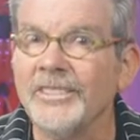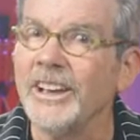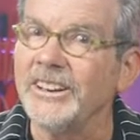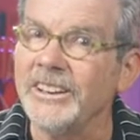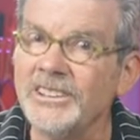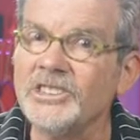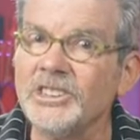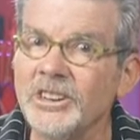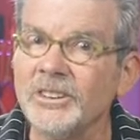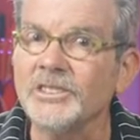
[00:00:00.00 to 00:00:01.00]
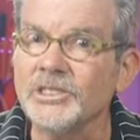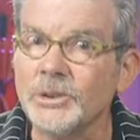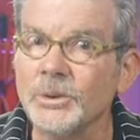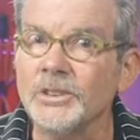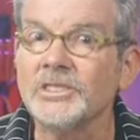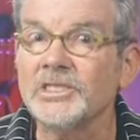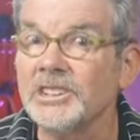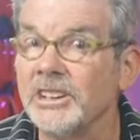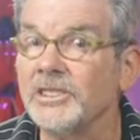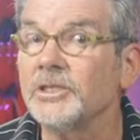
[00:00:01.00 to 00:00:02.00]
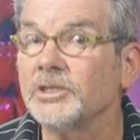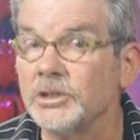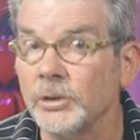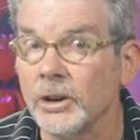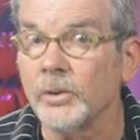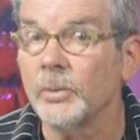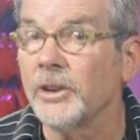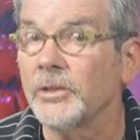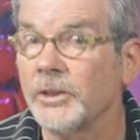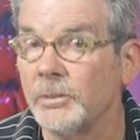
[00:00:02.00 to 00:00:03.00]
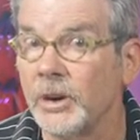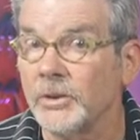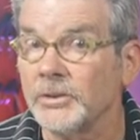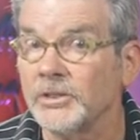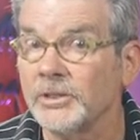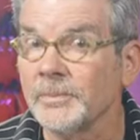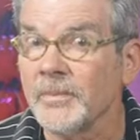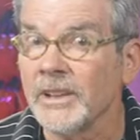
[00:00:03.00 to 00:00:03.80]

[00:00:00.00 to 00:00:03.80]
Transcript: that engineering students tend to struggle with the most.